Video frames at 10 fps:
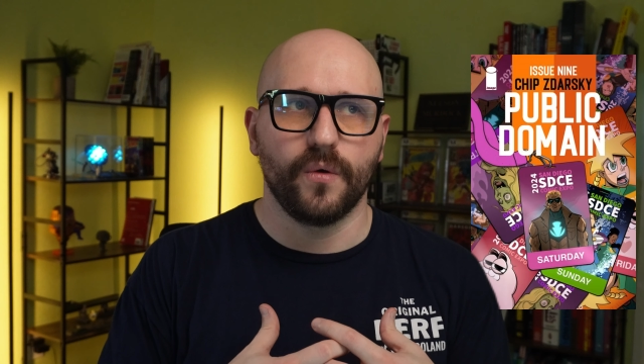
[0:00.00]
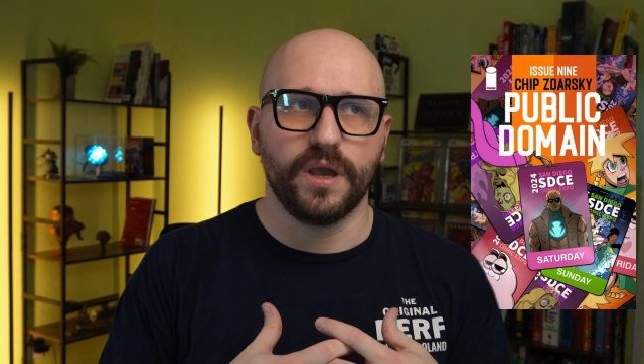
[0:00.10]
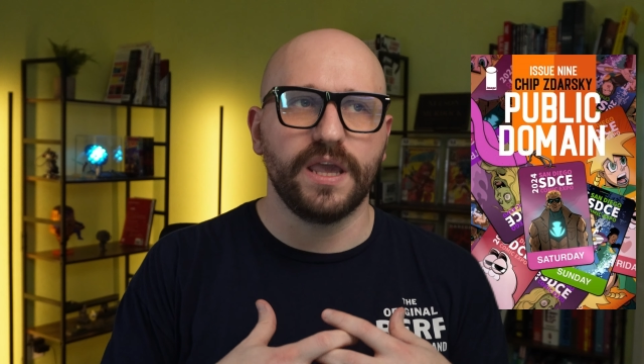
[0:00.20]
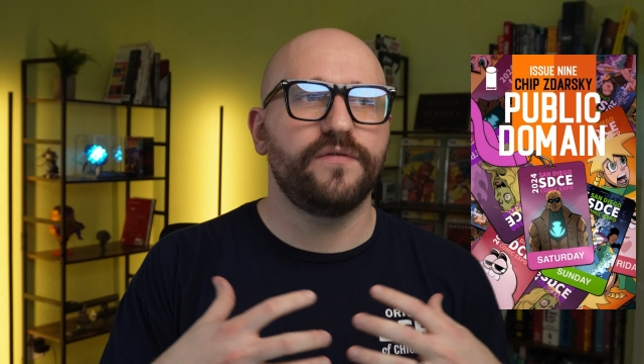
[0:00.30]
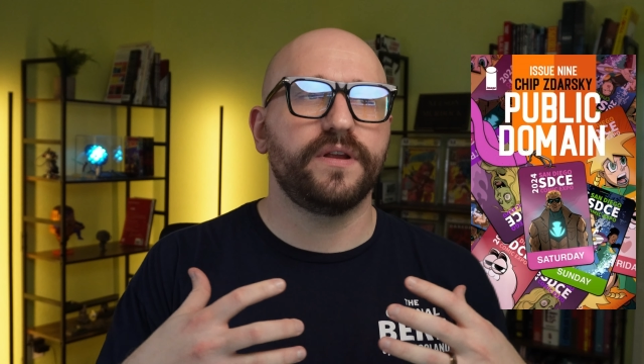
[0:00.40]

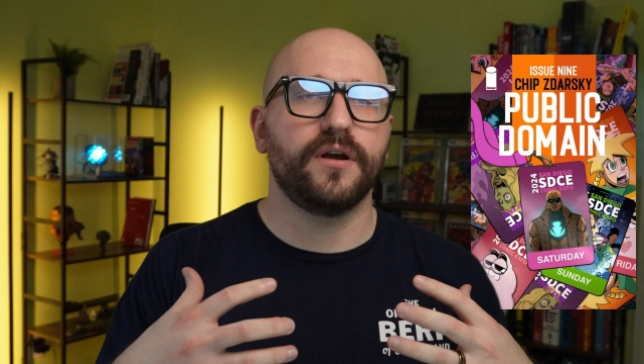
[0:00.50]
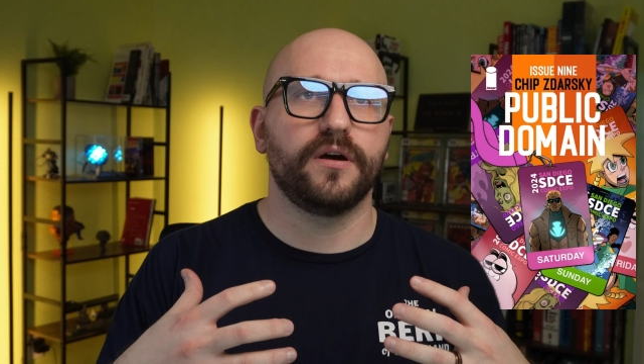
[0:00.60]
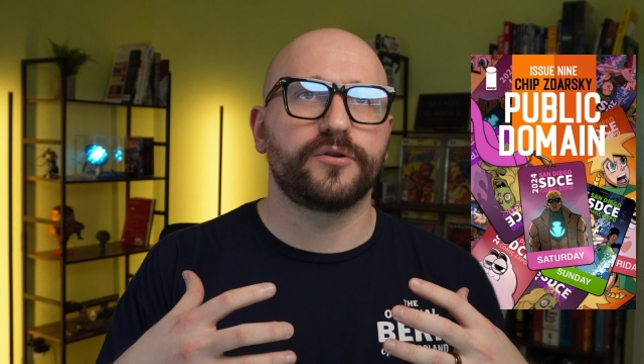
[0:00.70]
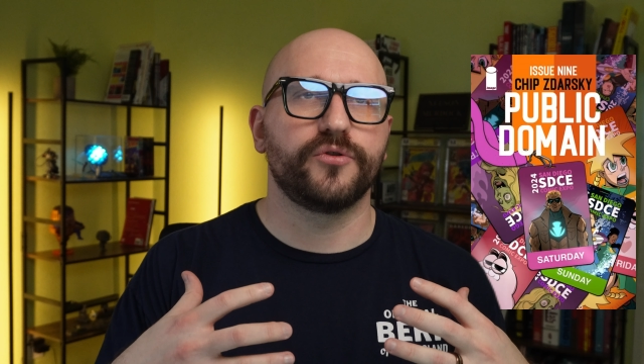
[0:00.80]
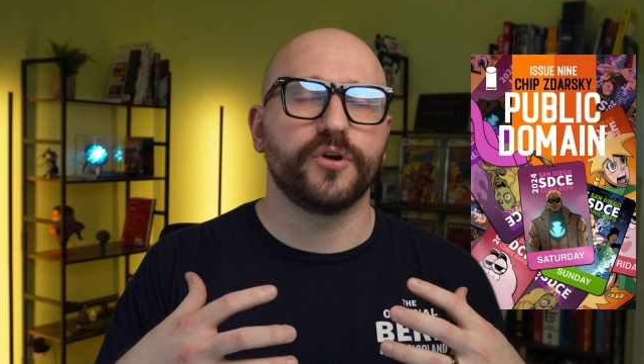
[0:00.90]
even
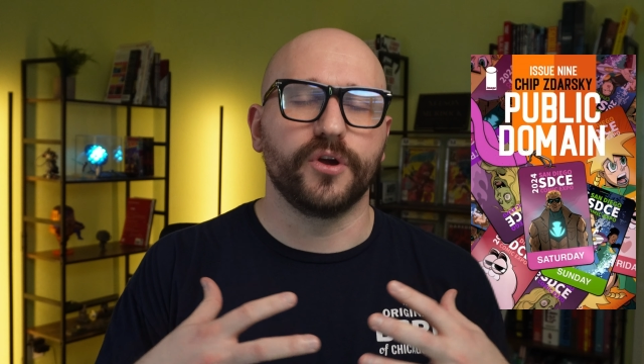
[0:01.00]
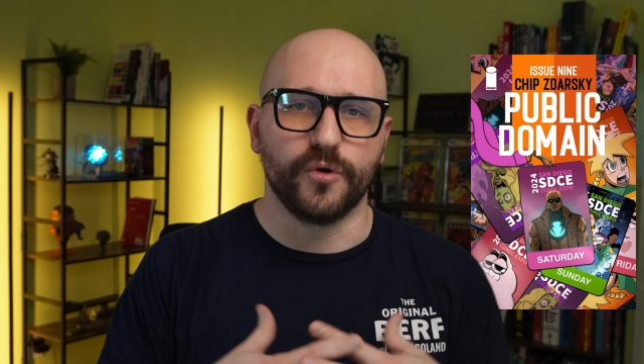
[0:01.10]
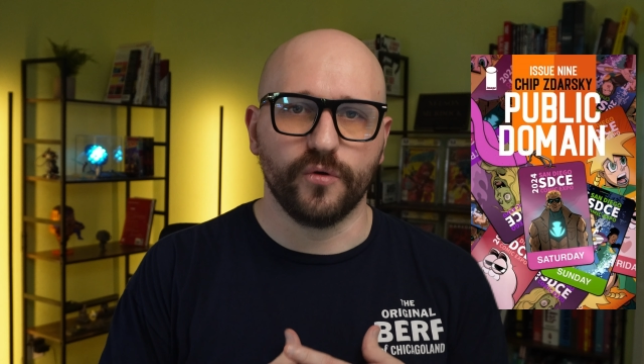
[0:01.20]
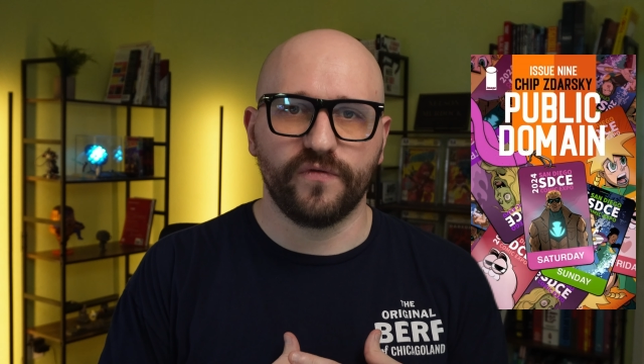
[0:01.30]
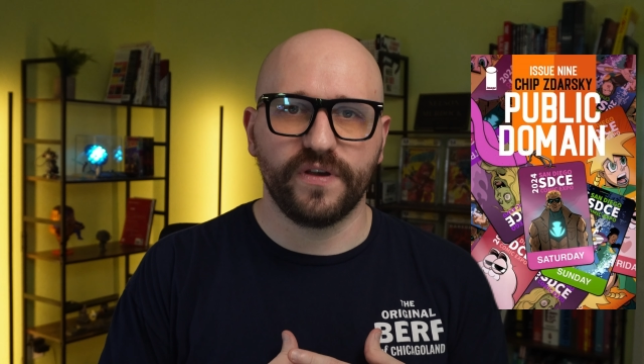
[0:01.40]
under the
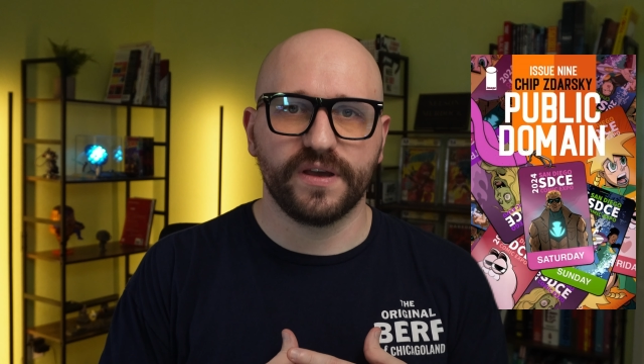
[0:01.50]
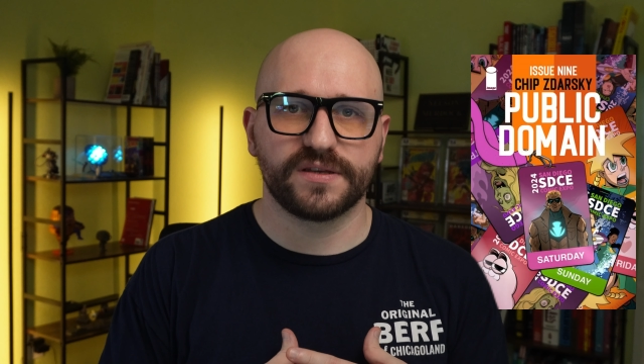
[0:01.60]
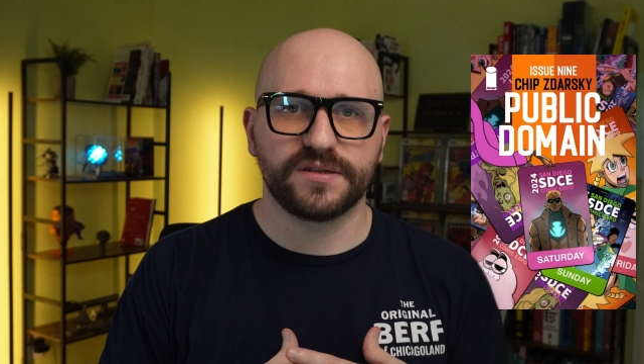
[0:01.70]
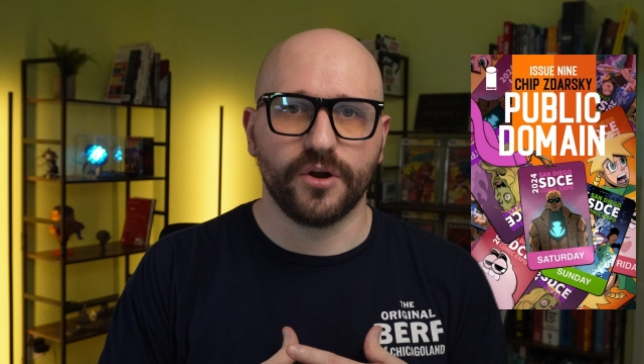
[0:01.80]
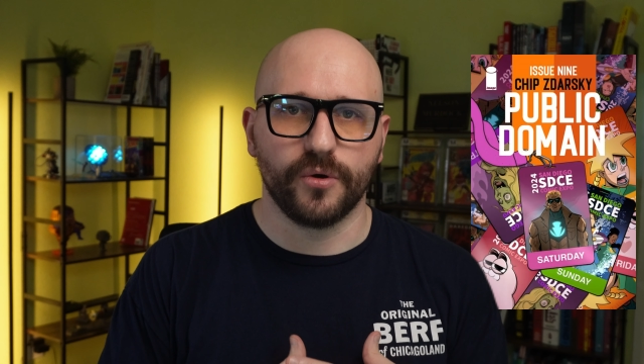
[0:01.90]

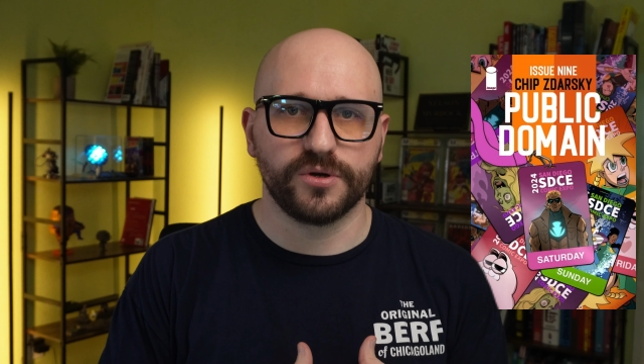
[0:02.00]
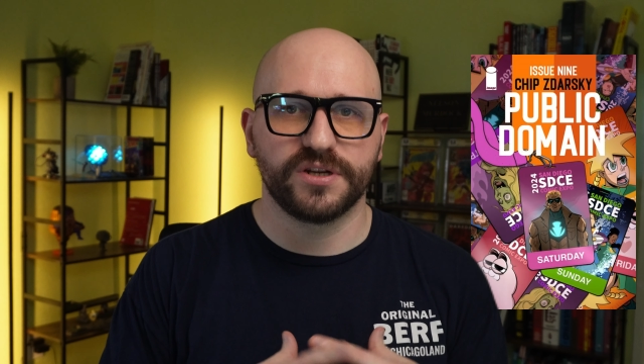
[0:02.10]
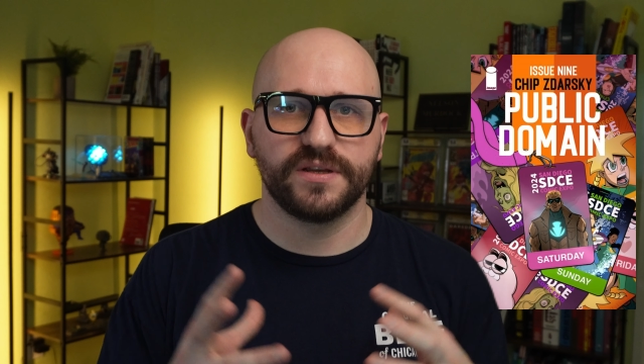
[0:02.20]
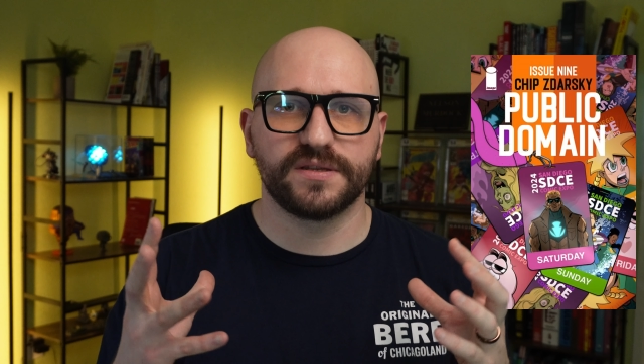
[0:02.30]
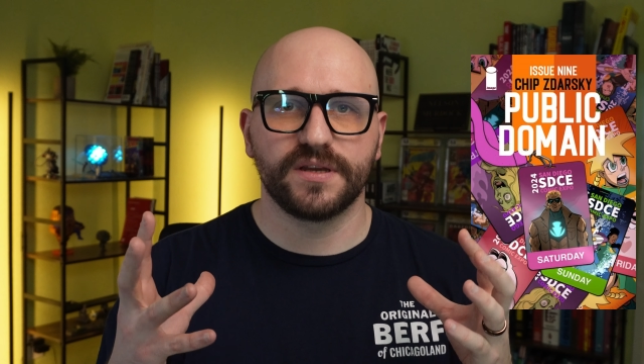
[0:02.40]
goofiest
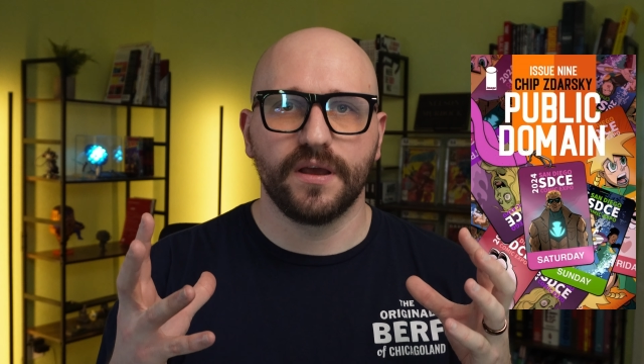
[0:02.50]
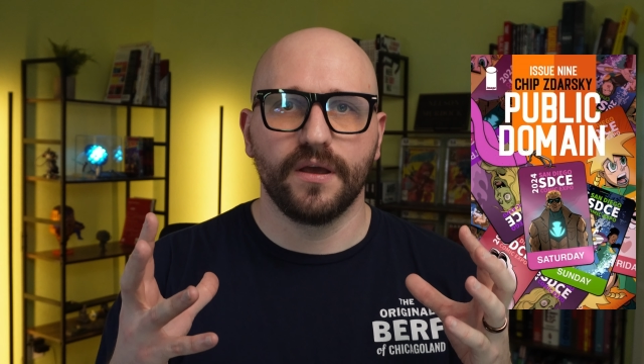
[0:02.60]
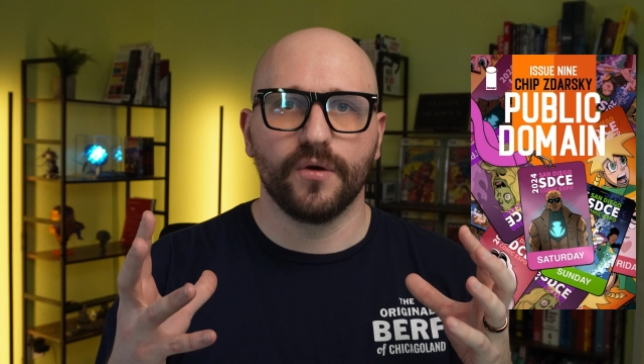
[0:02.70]
notions,